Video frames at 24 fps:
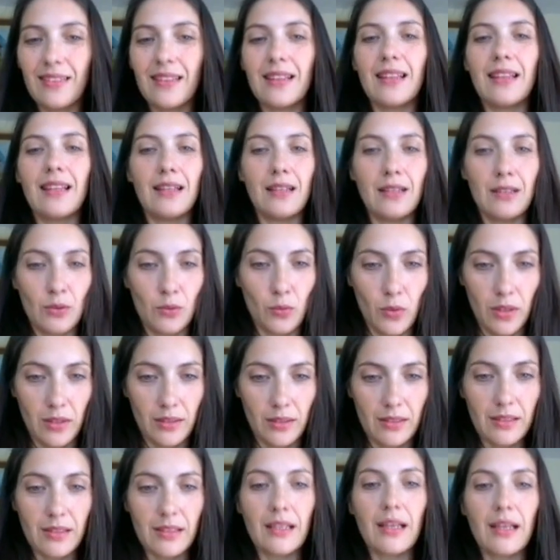These
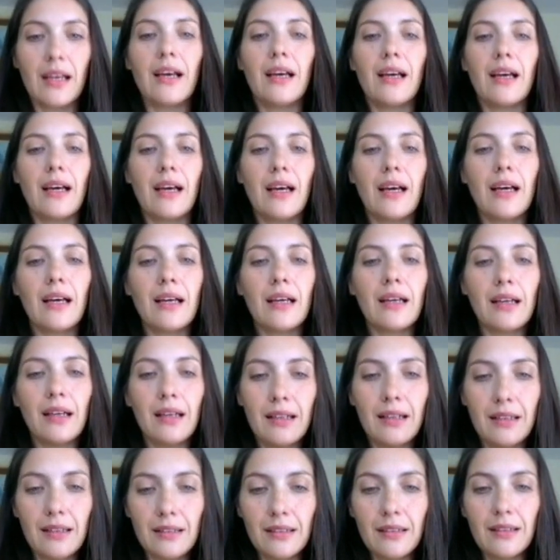ones.
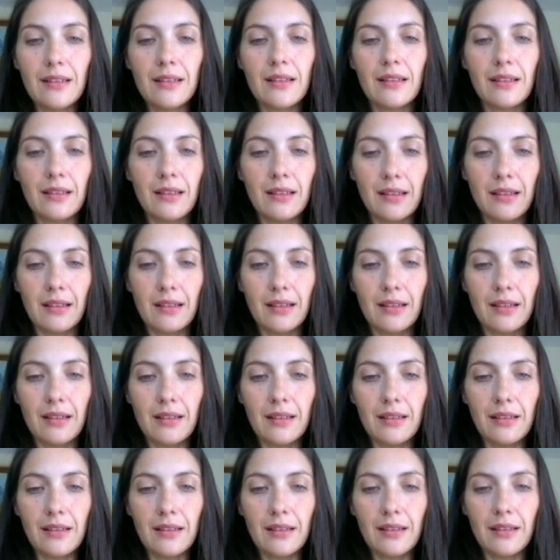G,
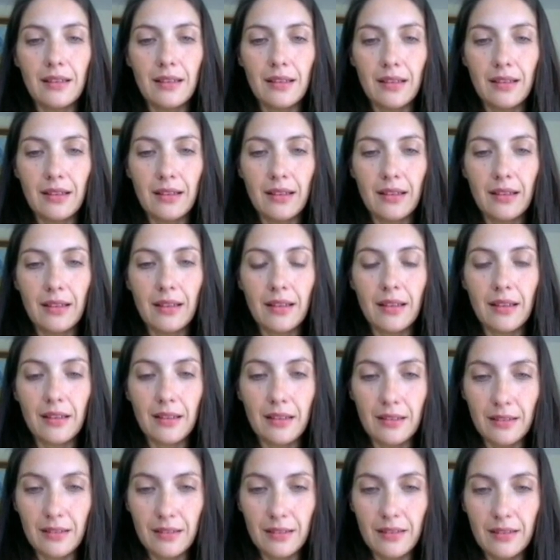K,
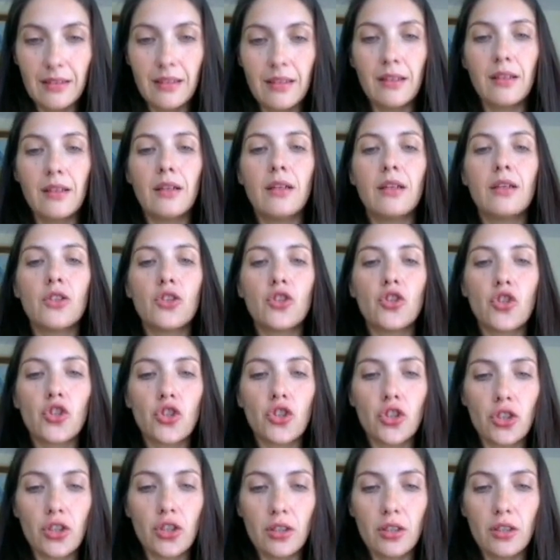H,
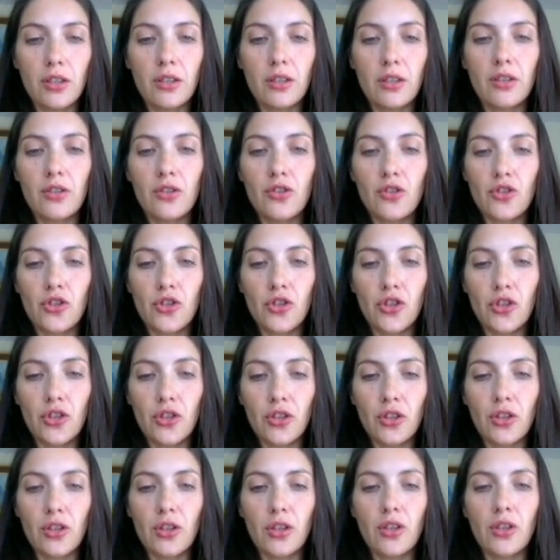J, Ch,
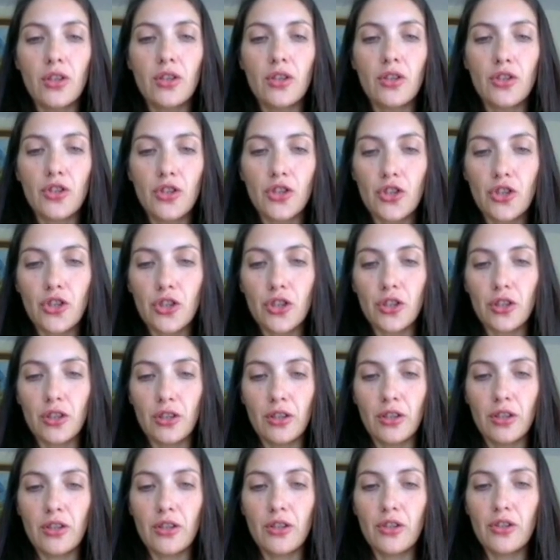Sh,
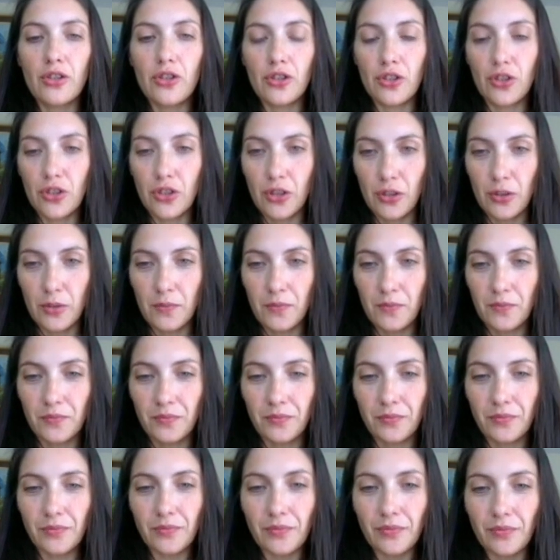Sh.
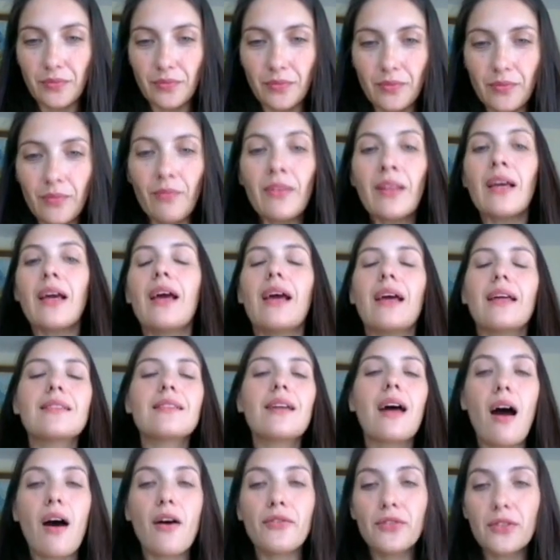And
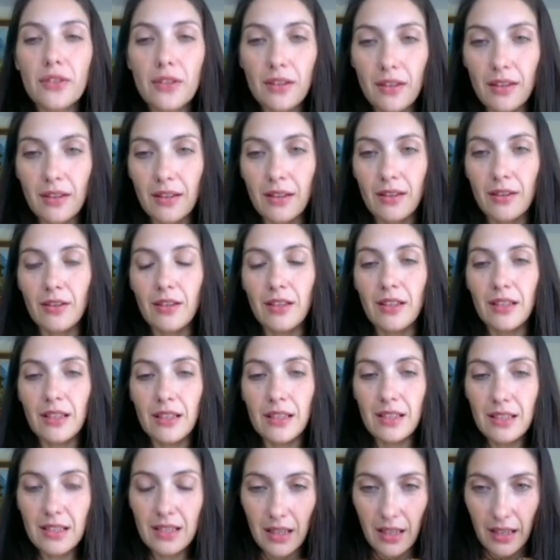after
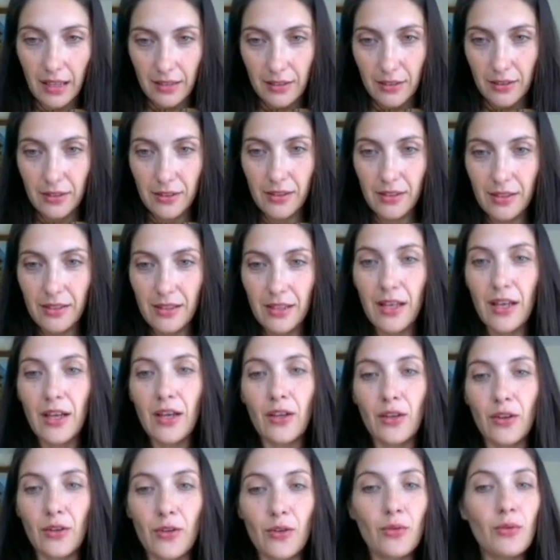these letters,
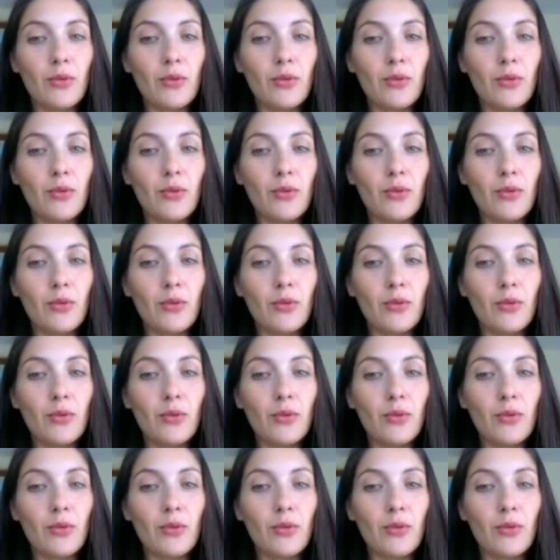you